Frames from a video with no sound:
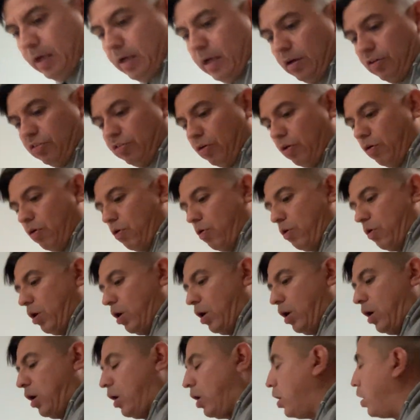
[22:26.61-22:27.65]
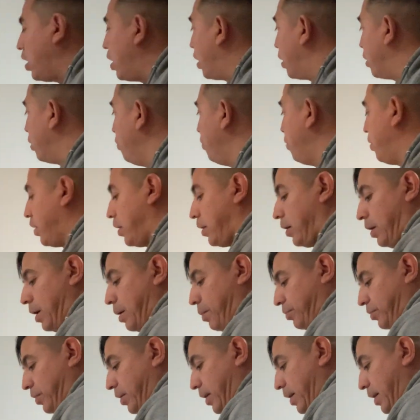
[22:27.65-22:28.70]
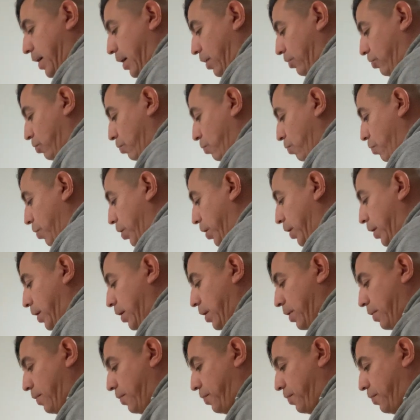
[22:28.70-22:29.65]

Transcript: So a lunar eclipse is when